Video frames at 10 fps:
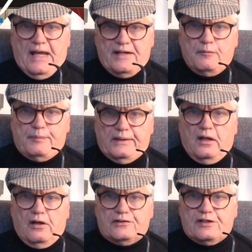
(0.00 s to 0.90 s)
a
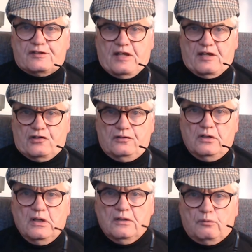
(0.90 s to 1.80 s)
Pilates session
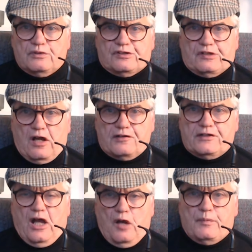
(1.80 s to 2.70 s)
that was
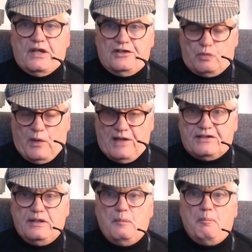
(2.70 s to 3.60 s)
starting up in
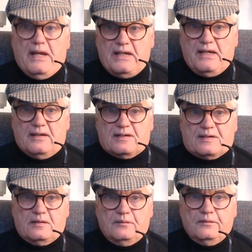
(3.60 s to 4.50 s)
20
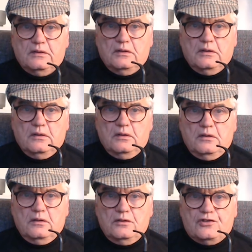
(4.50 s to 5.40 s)
minutes.
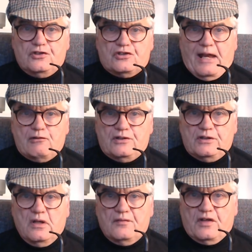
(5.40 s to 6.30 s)
She shouted
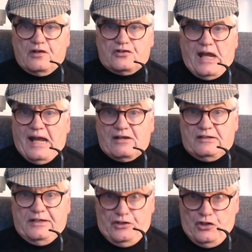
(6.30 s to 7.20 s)
that she
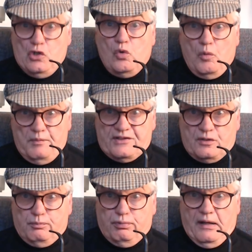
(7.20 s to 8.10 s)
actually knew
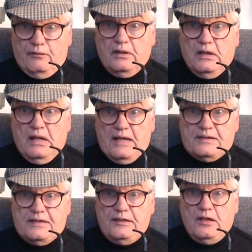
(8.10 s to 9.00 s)
Mr. Brown as
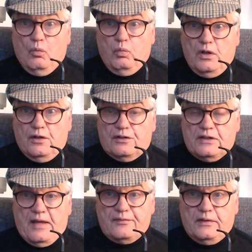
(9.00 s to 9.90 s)
he worked
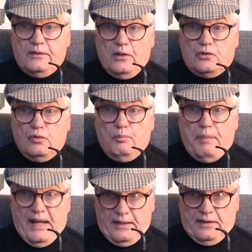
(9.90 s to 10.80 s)
at the local
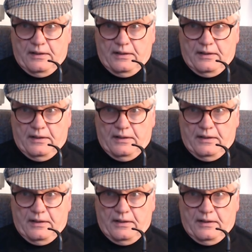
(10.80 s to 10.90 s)
bank.